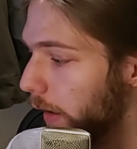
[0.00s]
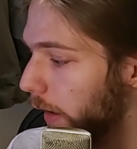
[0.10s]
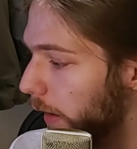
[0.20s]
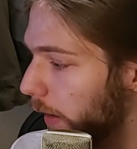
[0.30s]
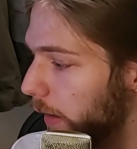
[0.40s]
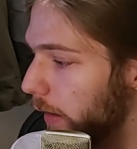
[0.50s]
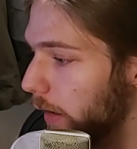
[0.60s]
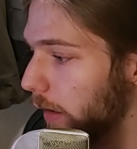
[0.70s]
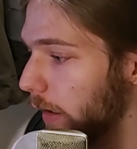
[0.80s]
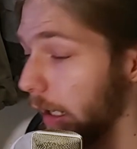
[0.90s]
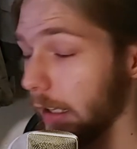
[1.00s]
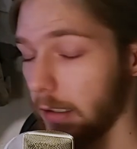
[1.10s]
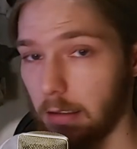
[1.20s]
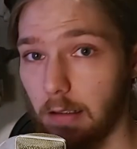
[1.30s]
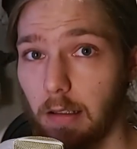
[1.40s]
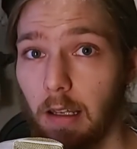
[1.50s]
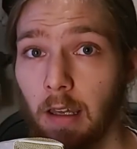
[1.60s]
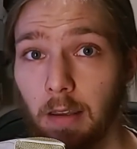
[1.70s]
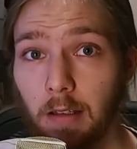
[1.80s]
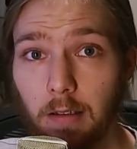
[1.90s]
And
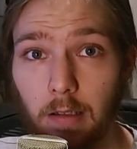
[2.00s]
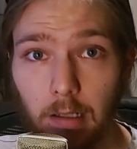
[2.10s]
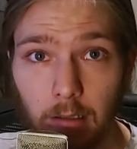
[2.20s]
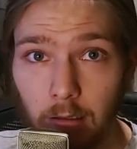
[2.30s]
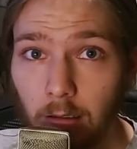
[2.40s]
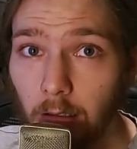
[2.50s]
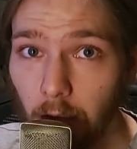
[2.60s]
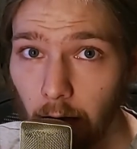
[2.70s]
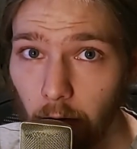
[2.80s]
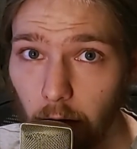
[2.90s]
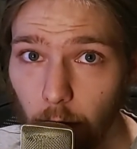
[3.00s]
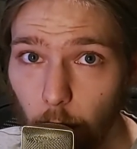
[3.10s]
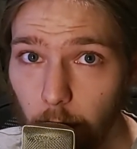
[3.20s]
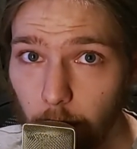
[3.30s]
yeah, that's it. Have a good one.